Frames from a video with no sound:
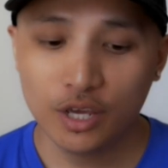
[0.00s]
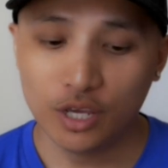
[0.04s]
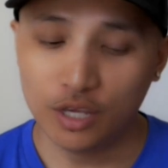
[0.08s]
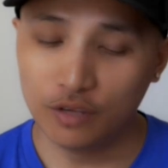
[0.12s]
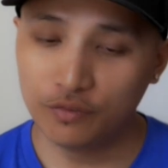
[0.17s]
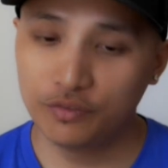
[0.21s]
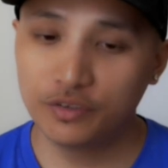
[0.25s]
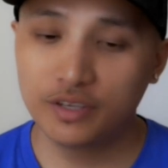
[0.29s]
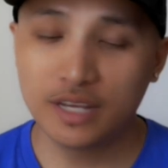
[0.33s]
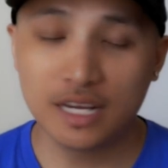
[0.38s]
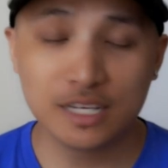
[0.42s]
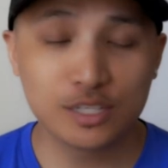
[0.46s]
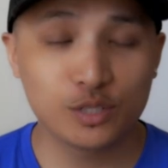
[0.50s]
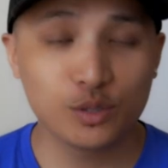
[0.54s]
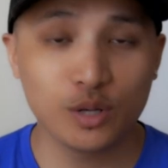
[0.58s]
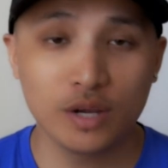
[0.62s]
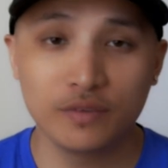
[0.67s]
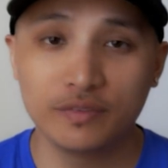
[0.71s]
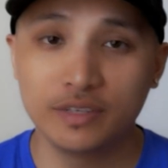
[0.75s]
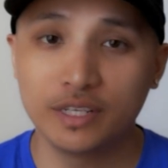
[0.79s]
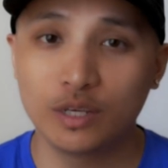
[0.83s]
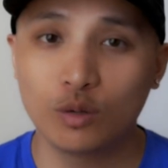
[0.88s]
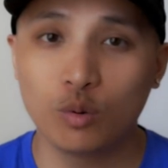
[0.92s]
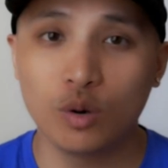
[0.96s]
If you guys do
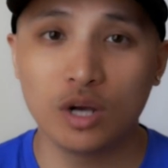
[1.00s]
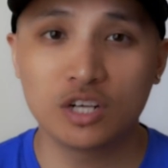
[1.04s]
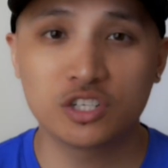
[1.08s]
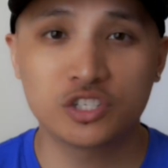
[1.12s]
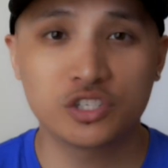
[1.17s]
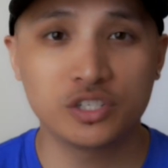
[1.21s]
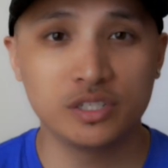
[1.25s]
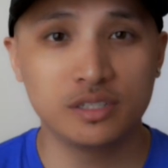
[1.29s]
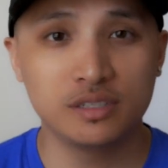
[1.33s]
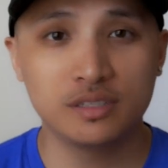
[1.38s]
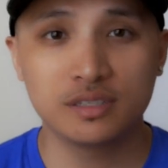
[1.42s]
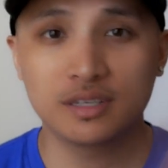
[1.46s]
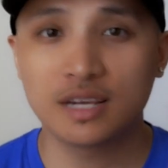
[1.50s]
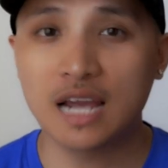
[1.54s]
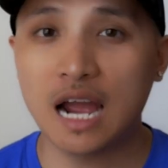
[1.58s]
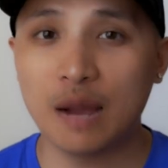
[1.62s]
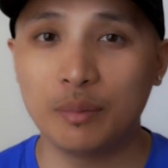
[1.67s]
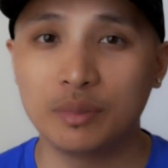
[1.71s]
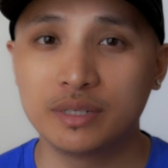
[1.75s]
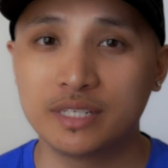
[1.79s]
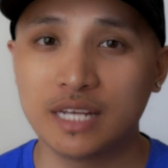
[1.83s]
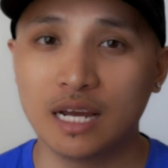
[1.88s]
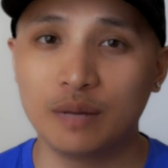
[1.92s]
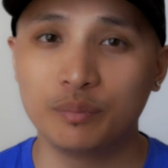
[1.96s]
have any question,
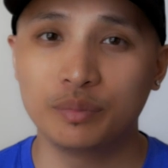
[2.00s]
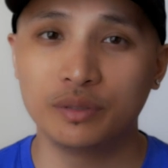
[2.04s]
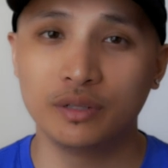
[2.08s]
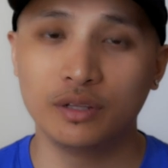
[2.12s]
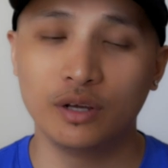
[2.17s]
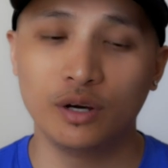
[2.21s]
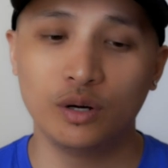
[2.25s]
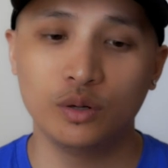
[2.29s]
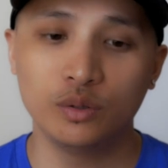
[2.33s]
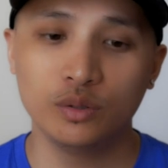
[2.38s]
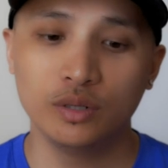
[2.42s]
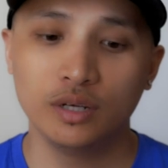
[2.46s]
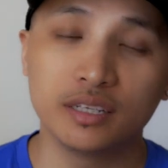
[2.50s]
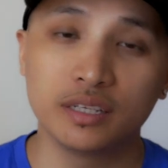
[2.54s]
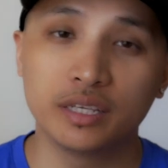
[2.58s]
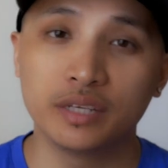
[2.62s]
comment down below,